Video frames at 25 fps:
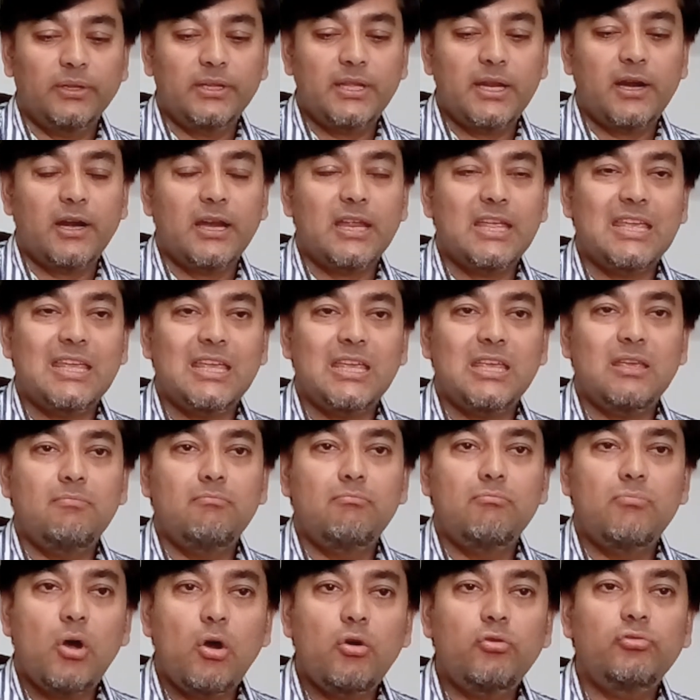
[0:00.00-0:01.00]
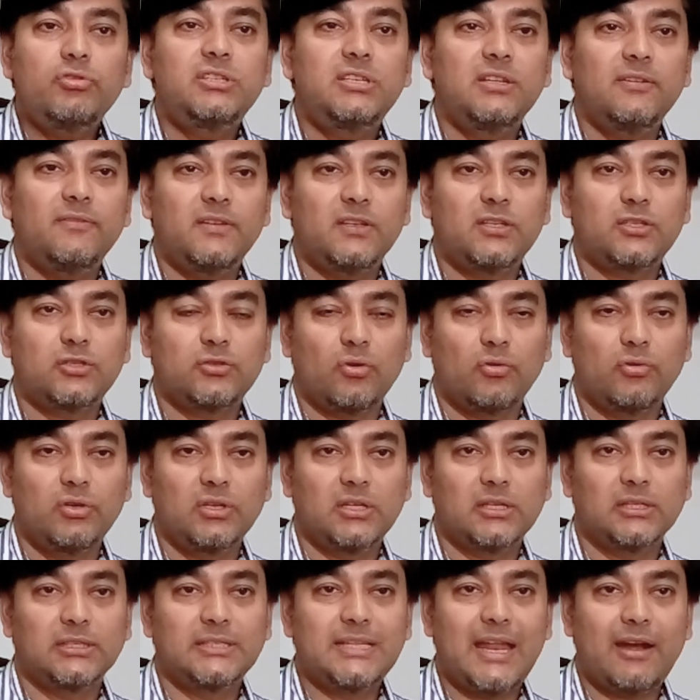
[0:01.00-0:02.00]
there are emotive
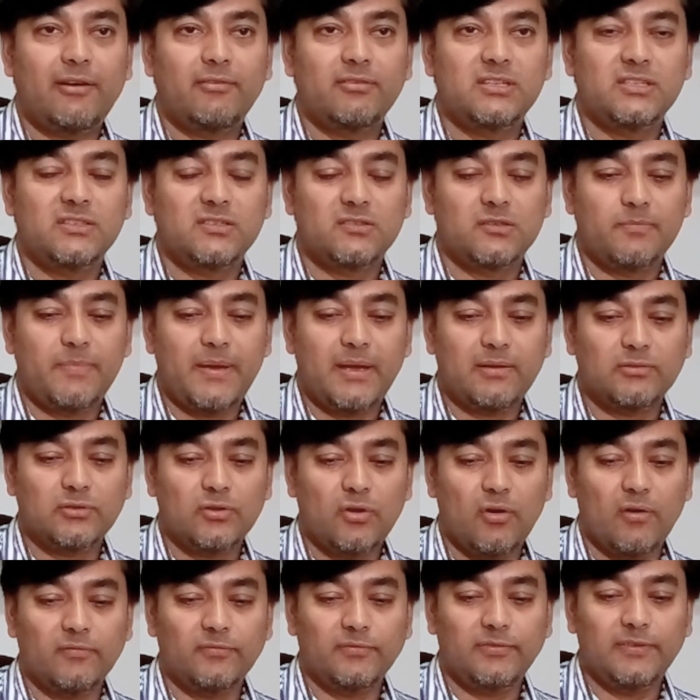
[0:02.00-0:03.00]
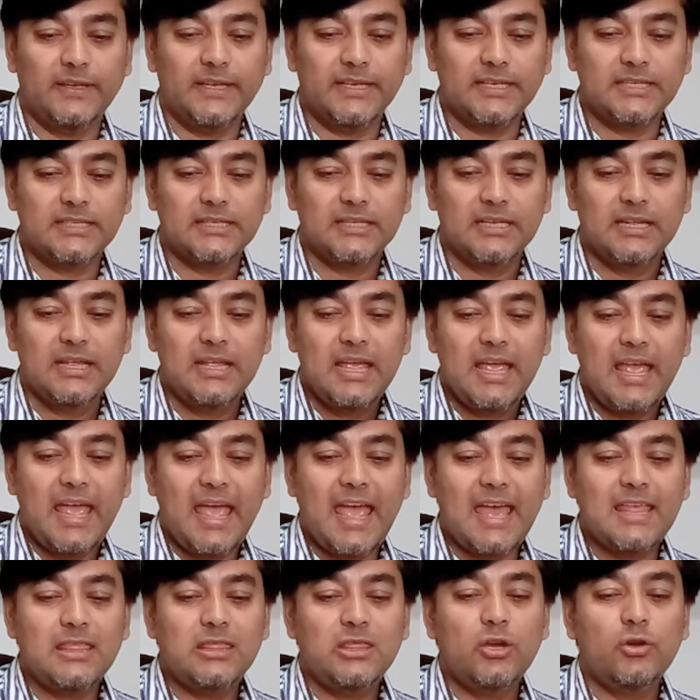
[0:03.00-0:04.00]
historical narratives about conflict,
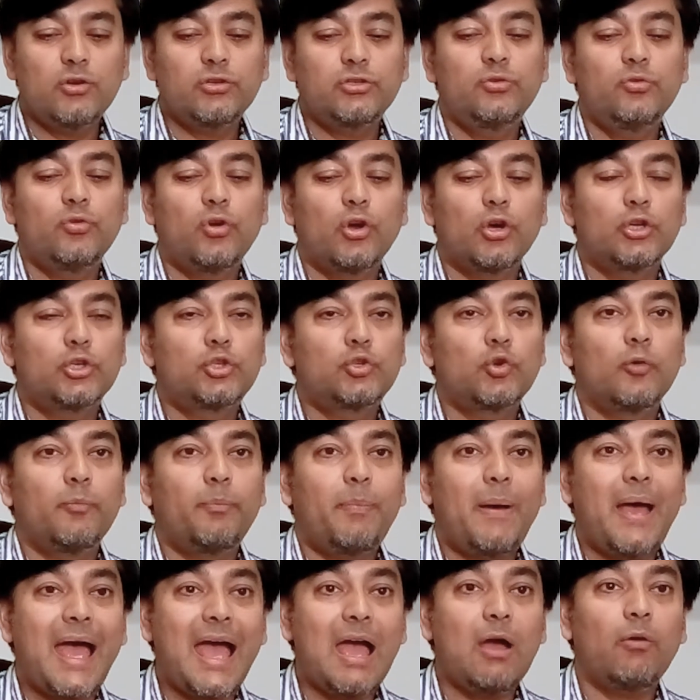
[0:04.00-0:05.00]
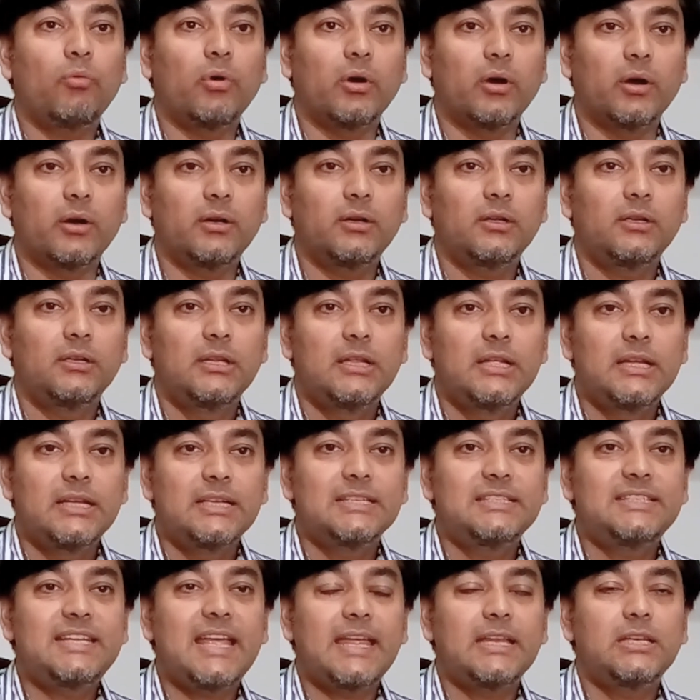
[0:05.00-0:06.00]
and those who control power
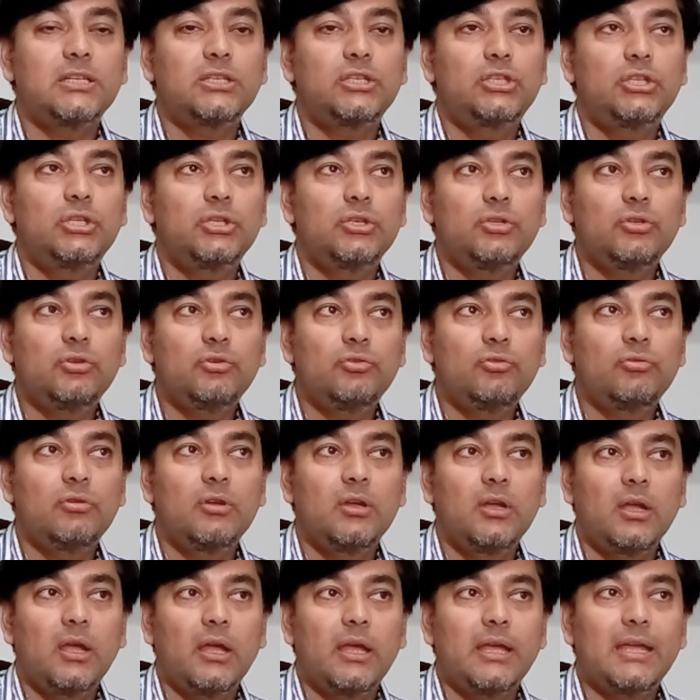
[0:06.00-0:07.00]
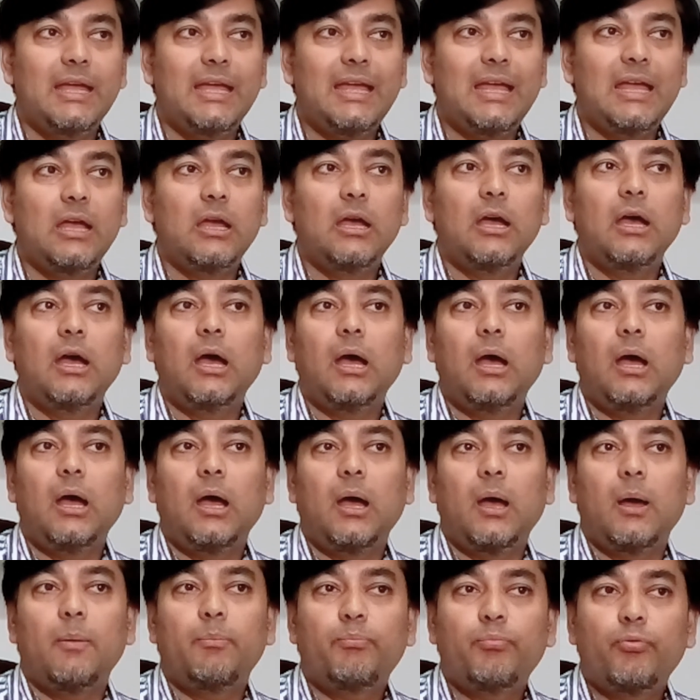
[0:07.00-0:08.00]
tend to
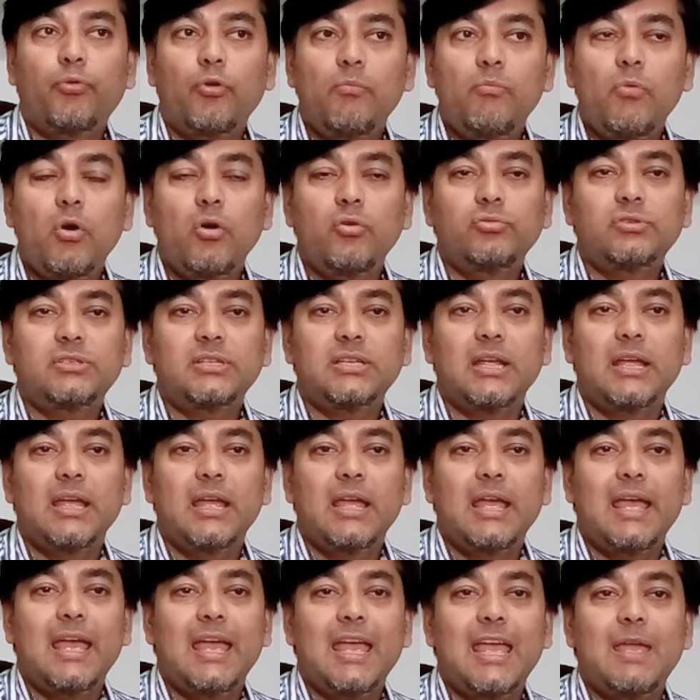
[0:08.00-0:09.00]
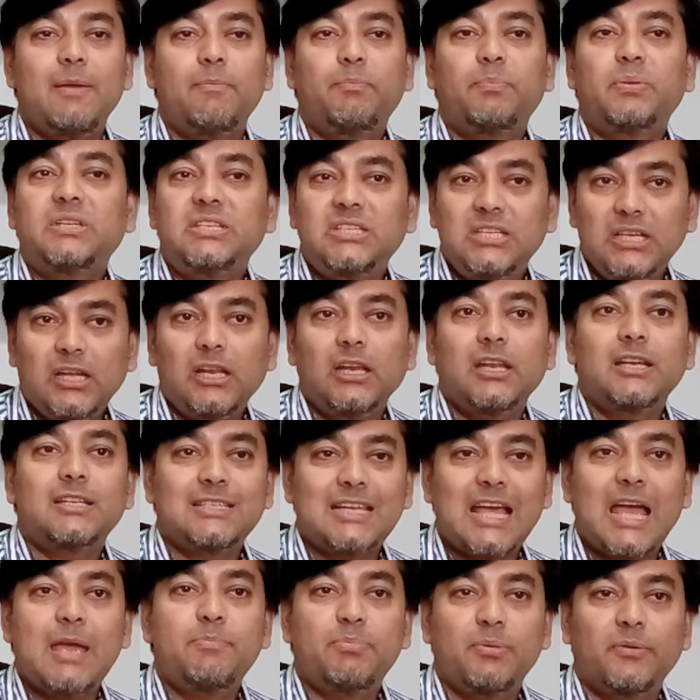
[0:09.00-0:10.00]
promote a particular
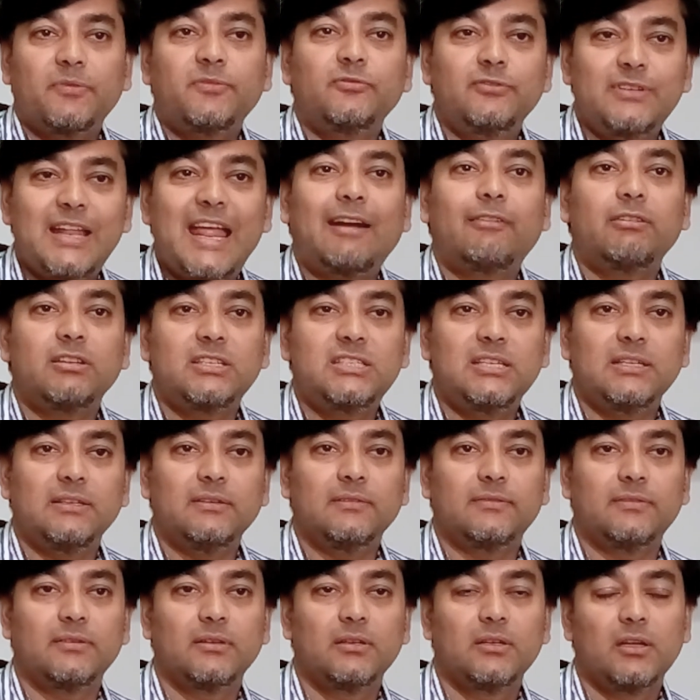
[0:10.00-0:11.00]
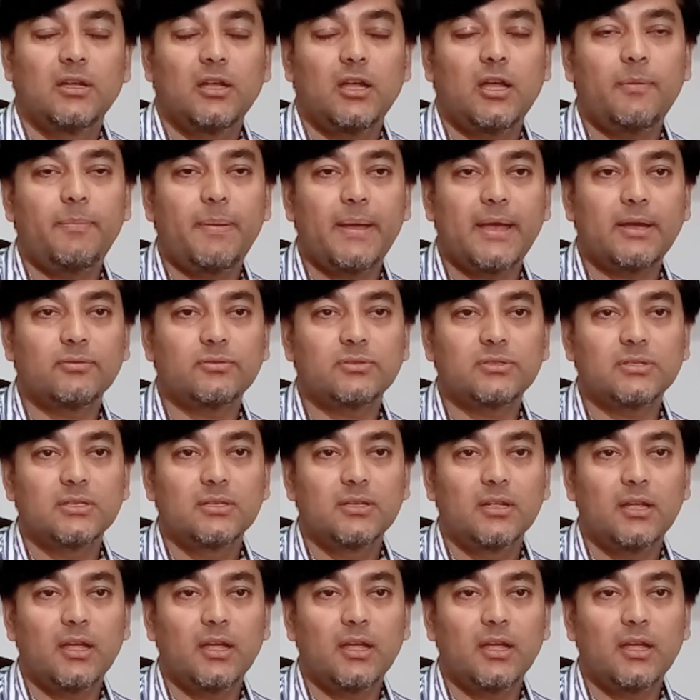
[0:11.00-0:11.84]
type of narrative about